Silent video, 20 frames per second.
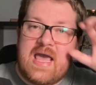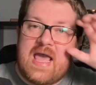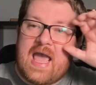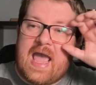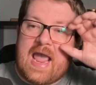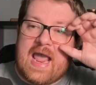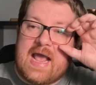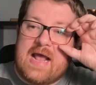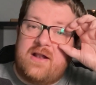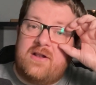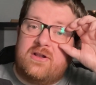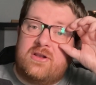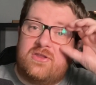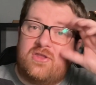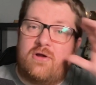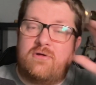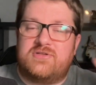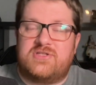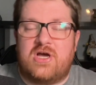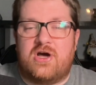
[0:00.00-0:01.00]
And
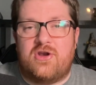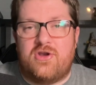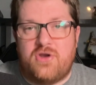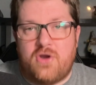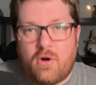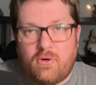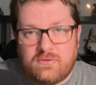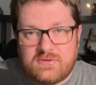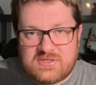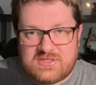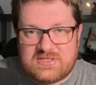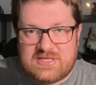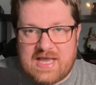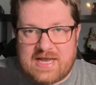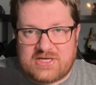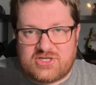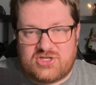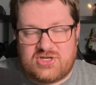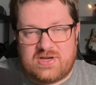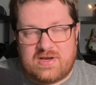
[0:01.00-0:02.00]
there's a notes
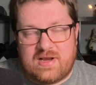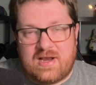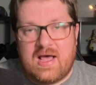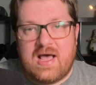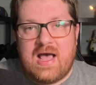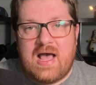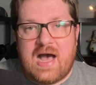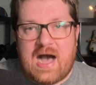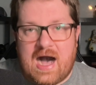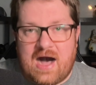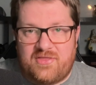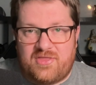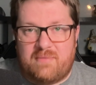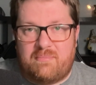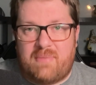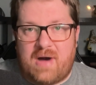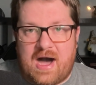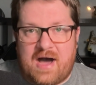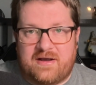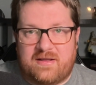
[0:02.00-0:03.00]
section on the
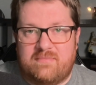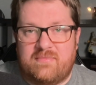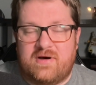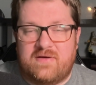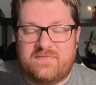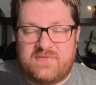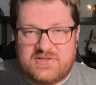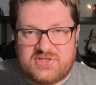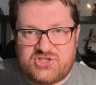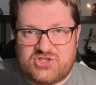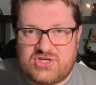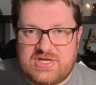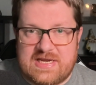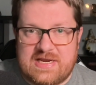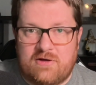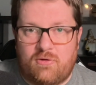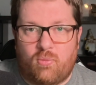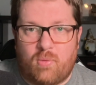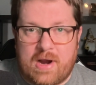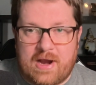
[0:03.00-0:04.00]
bottom of this
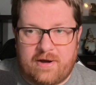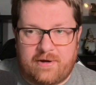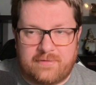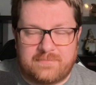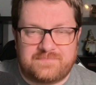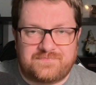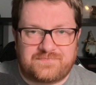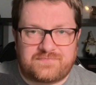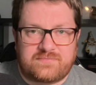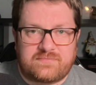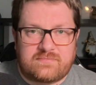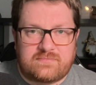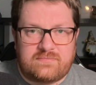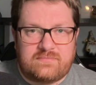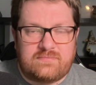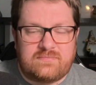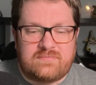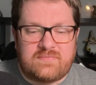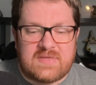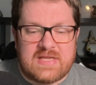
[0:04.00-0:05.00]
sheet where
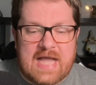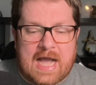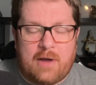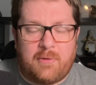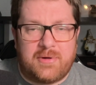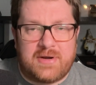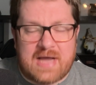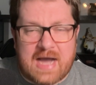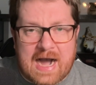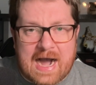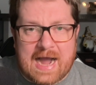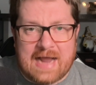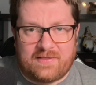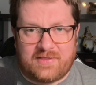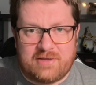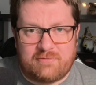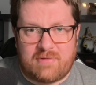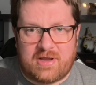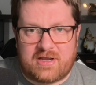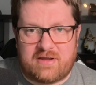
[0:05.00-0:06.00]
I would
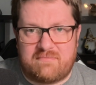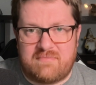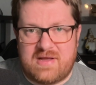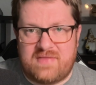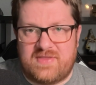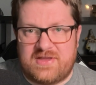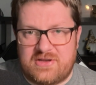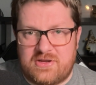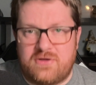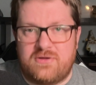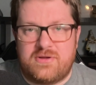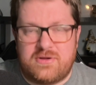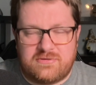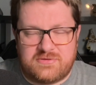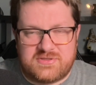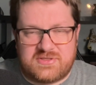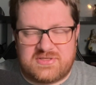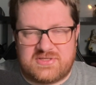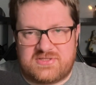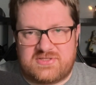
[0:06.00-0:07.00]
highly recommend that you use this